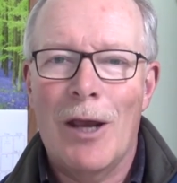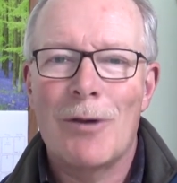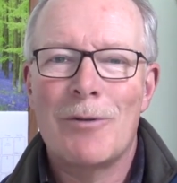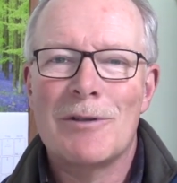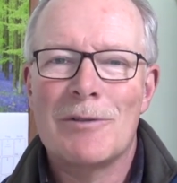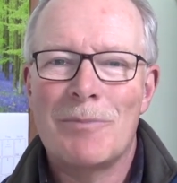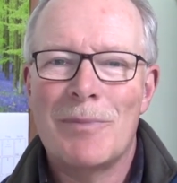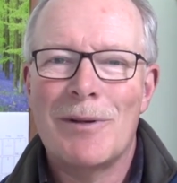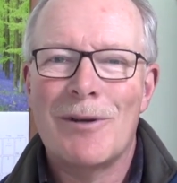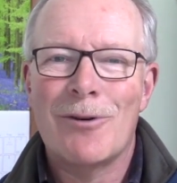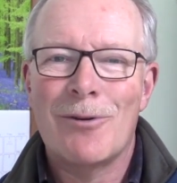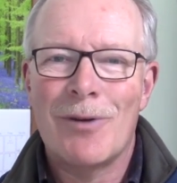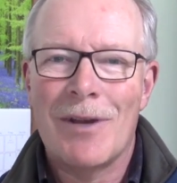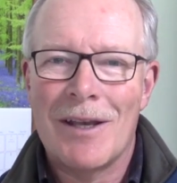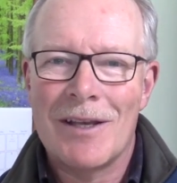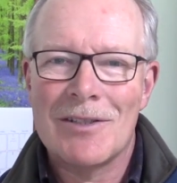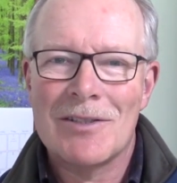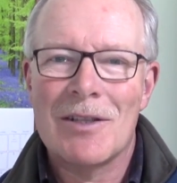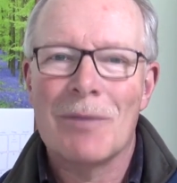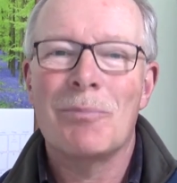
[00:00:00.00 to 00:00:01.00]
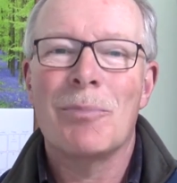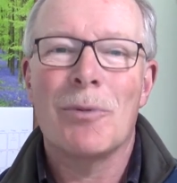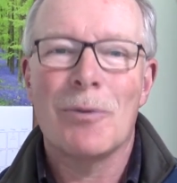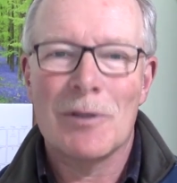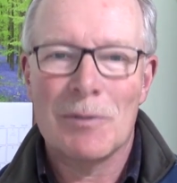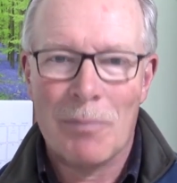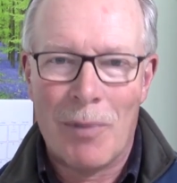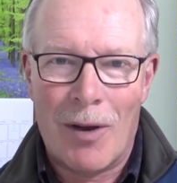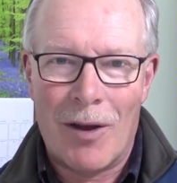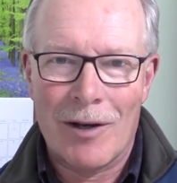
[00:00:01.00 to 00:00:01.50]
near as bitter as the birch
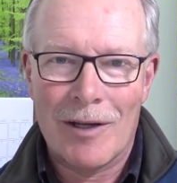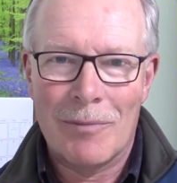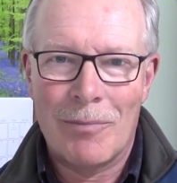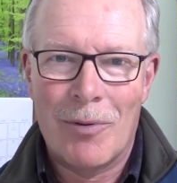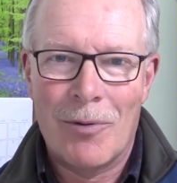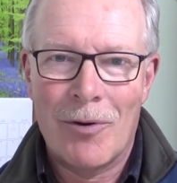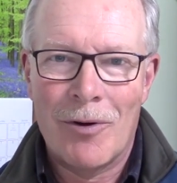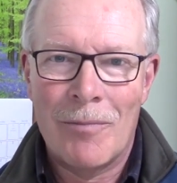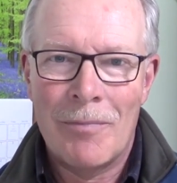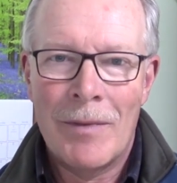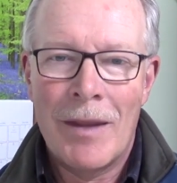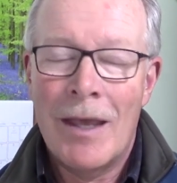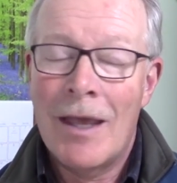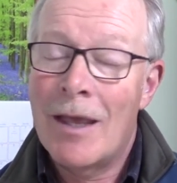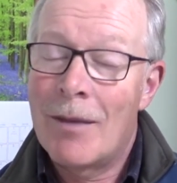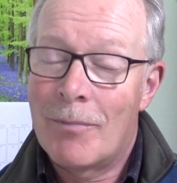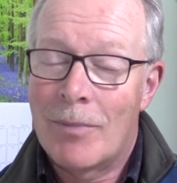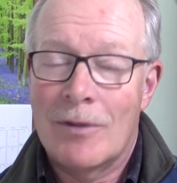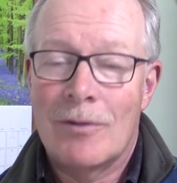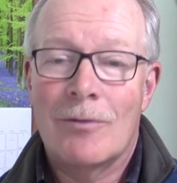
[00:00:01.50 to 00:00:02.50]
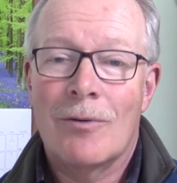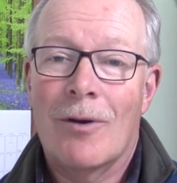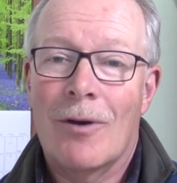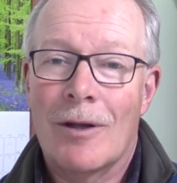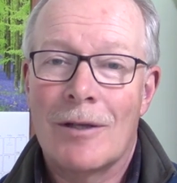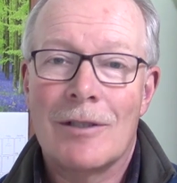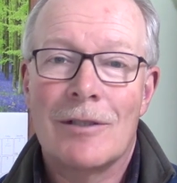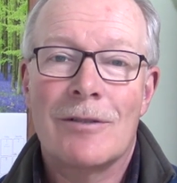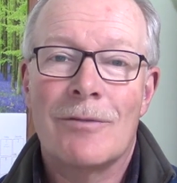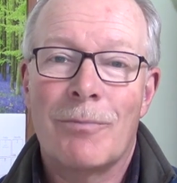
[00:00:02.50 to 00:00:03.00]
polypore, but
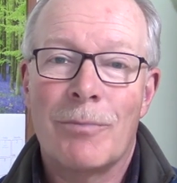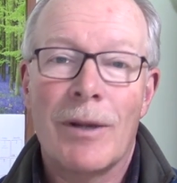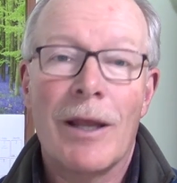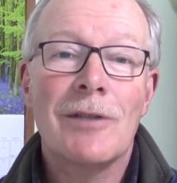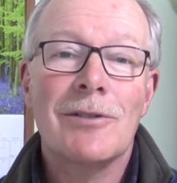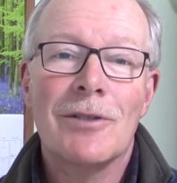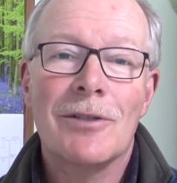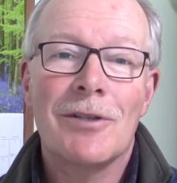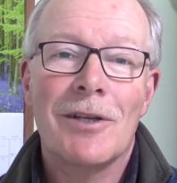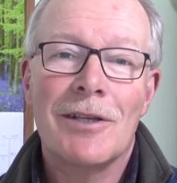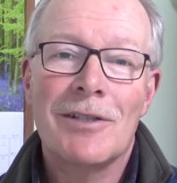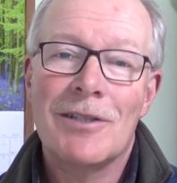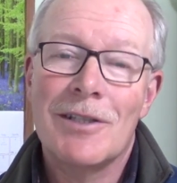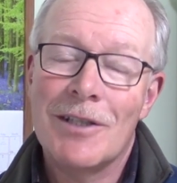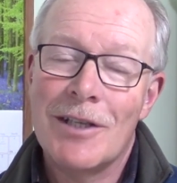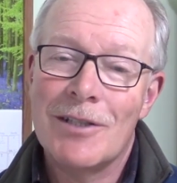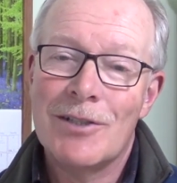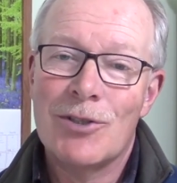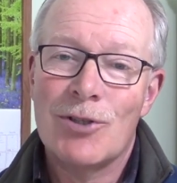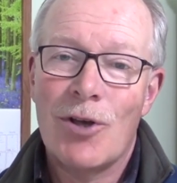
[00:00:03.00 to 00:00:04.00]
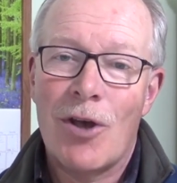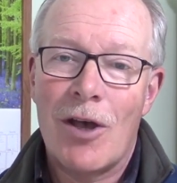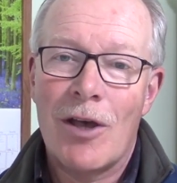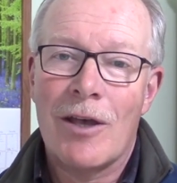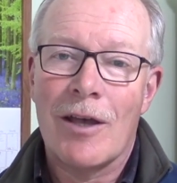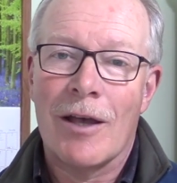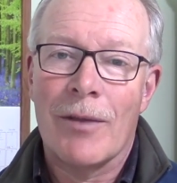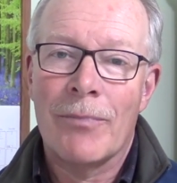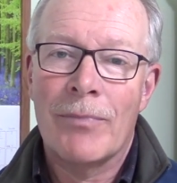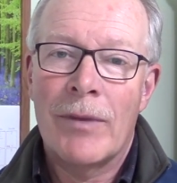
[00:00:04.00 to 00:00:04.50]
not as pleasant tasting as
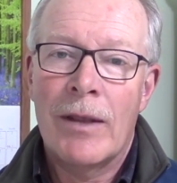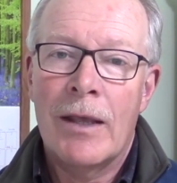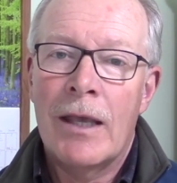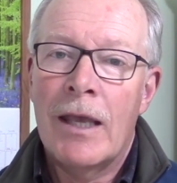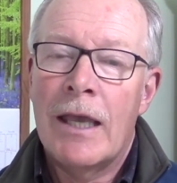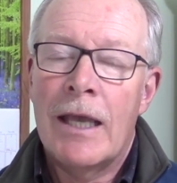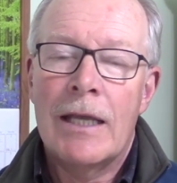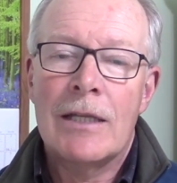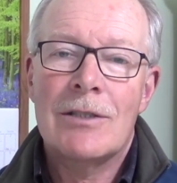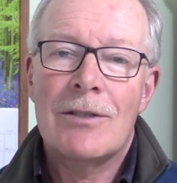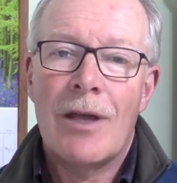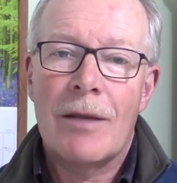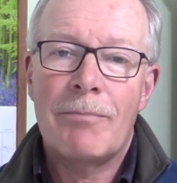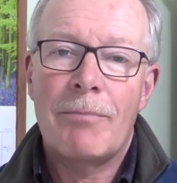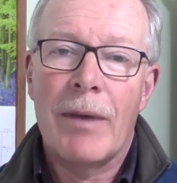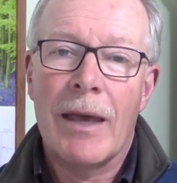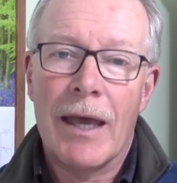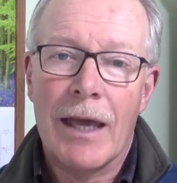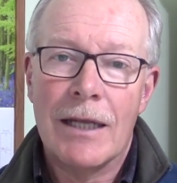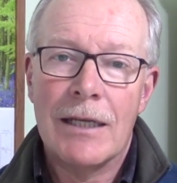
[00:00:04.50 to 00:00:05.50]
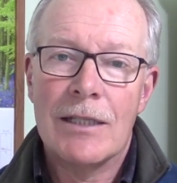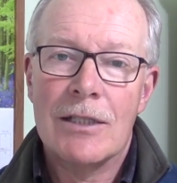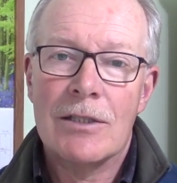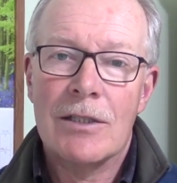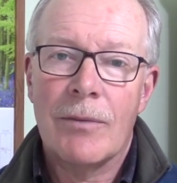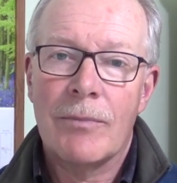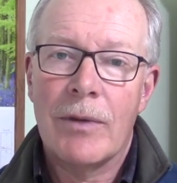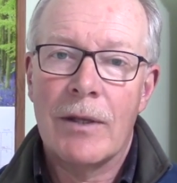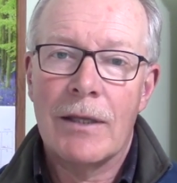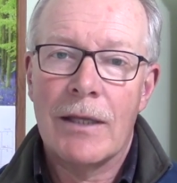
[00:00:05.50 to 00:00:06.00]
chaga. It's not bad. It's
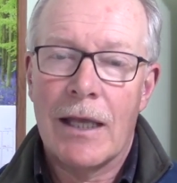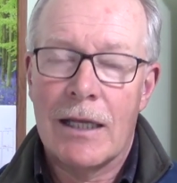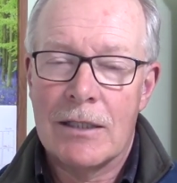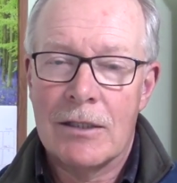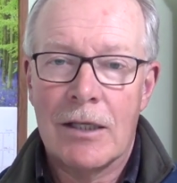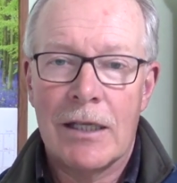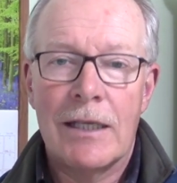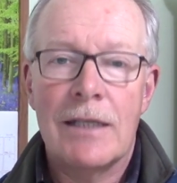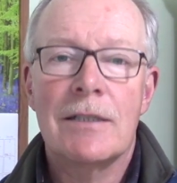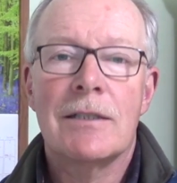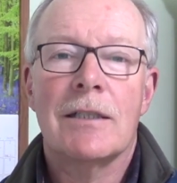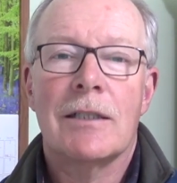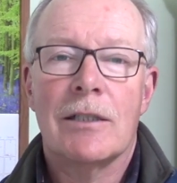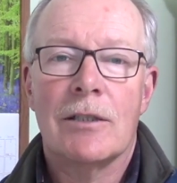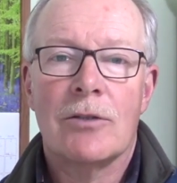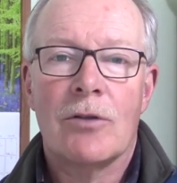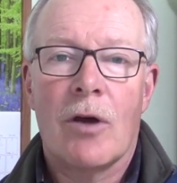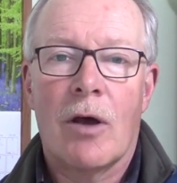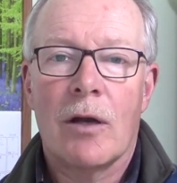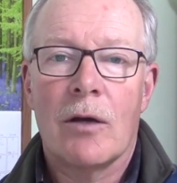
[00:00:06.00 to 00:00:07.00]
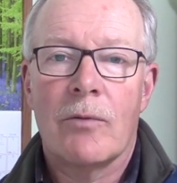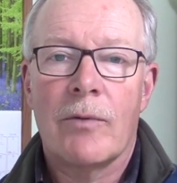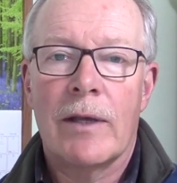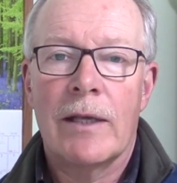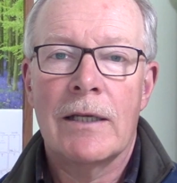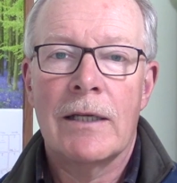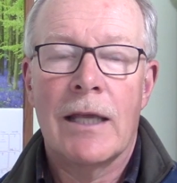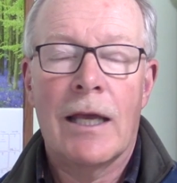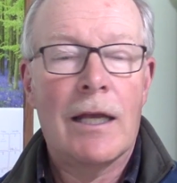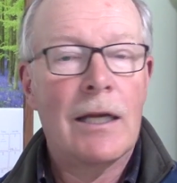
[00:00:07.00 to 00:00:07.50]
something that's easy to
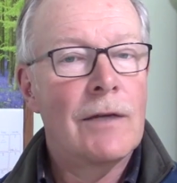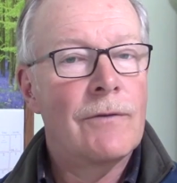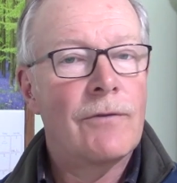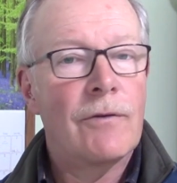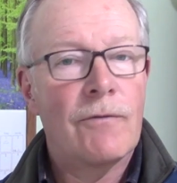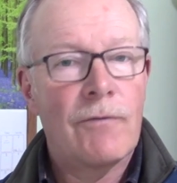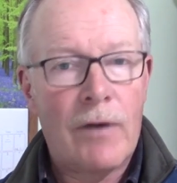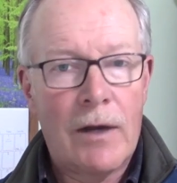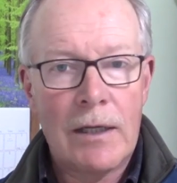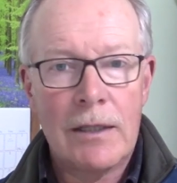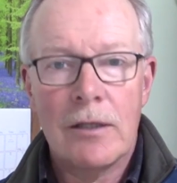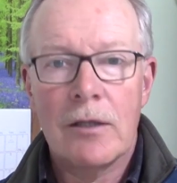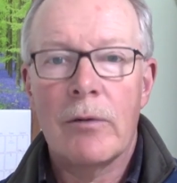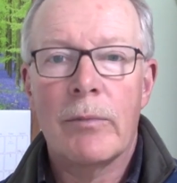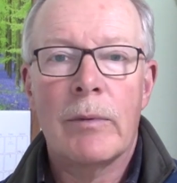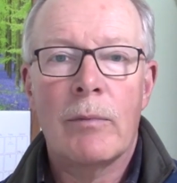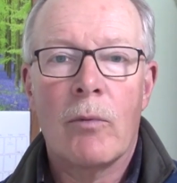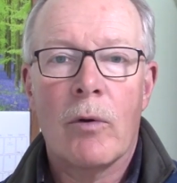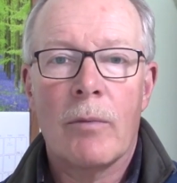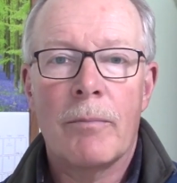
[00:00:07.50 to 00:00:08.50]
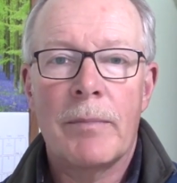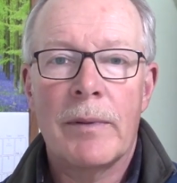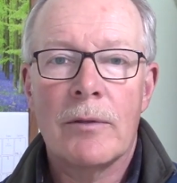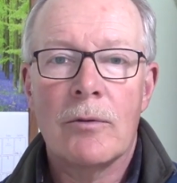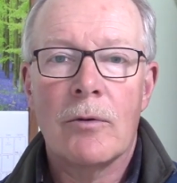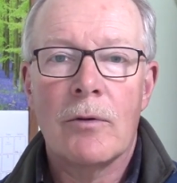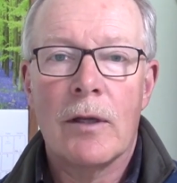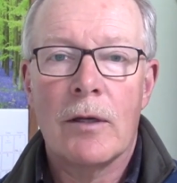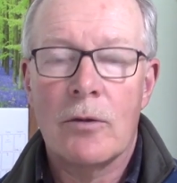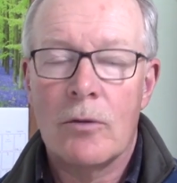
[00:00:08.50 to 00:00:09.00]
tolerate. And if you find it a little bit more
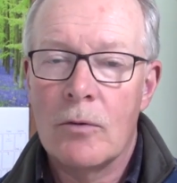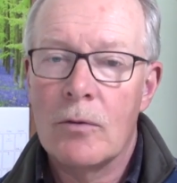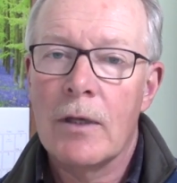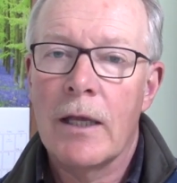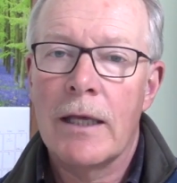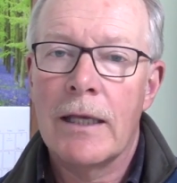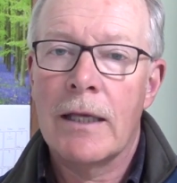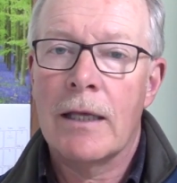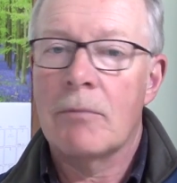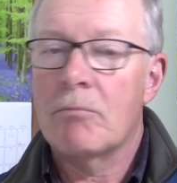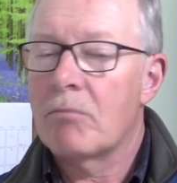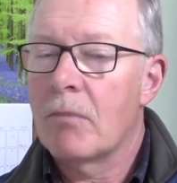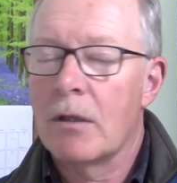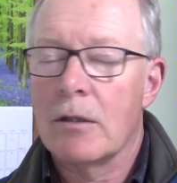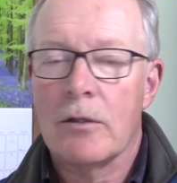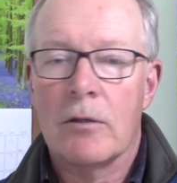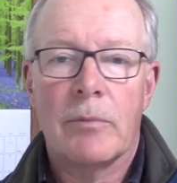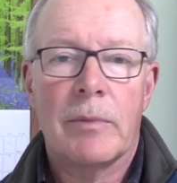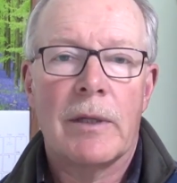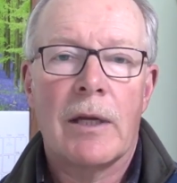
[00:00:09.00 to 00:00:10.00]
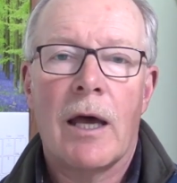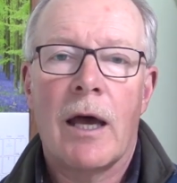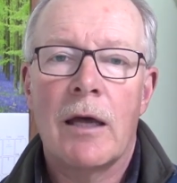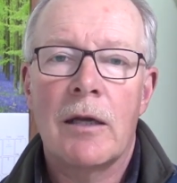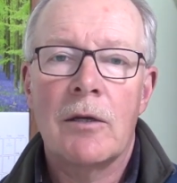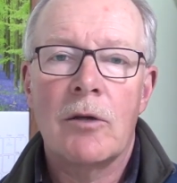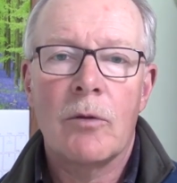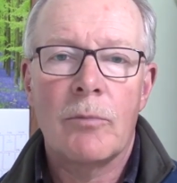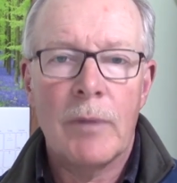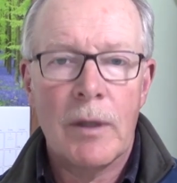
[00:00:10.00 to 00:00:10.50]
bitter than you like, a little bit of
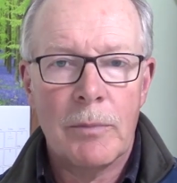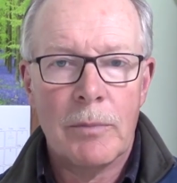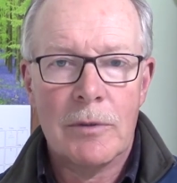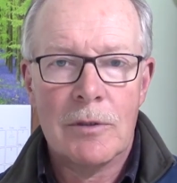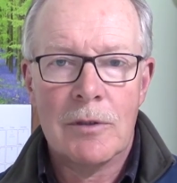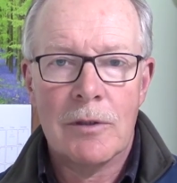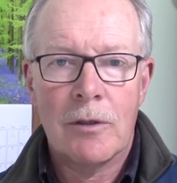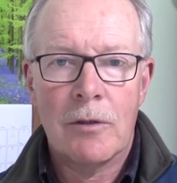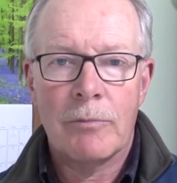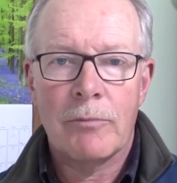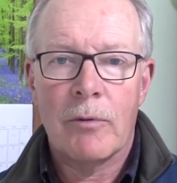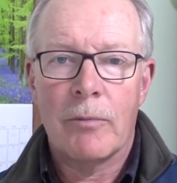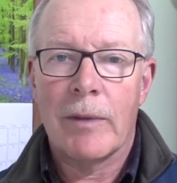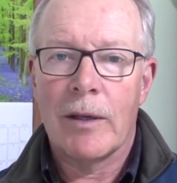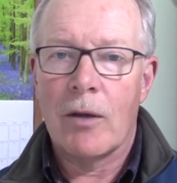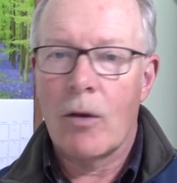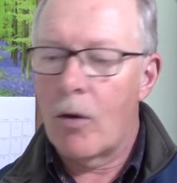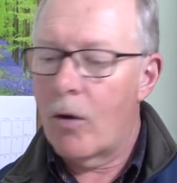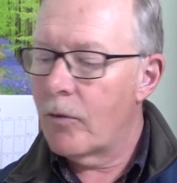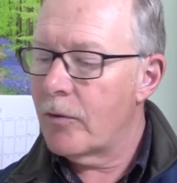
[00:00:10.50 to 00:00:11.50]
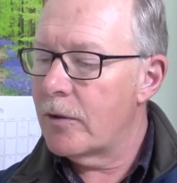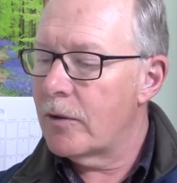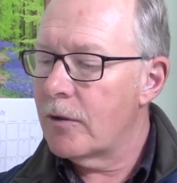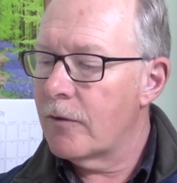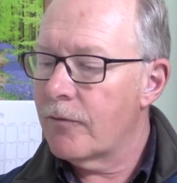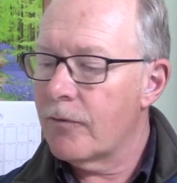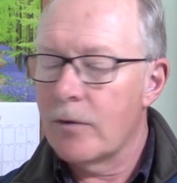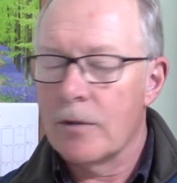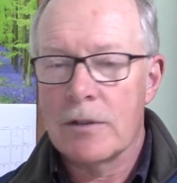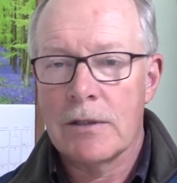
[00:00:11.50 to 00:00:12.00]
honey or maple syrup will make all the
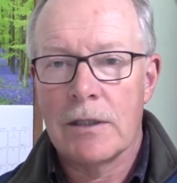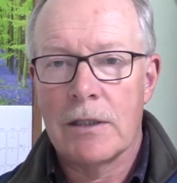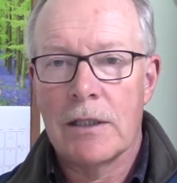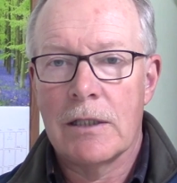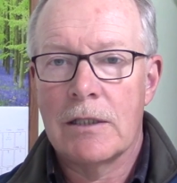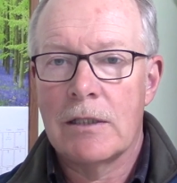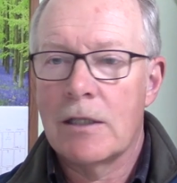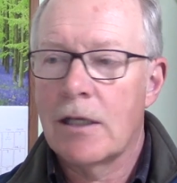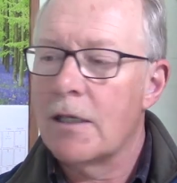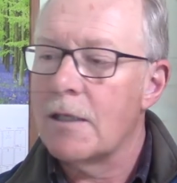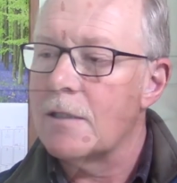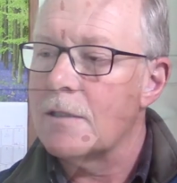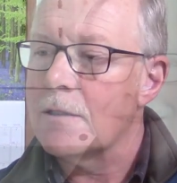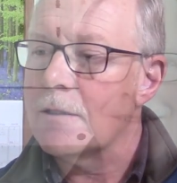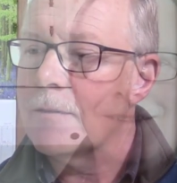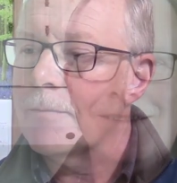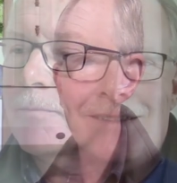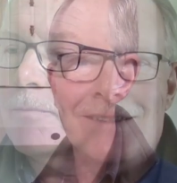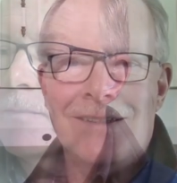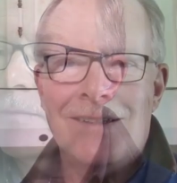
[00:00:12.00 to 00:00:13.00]
difference in its taste.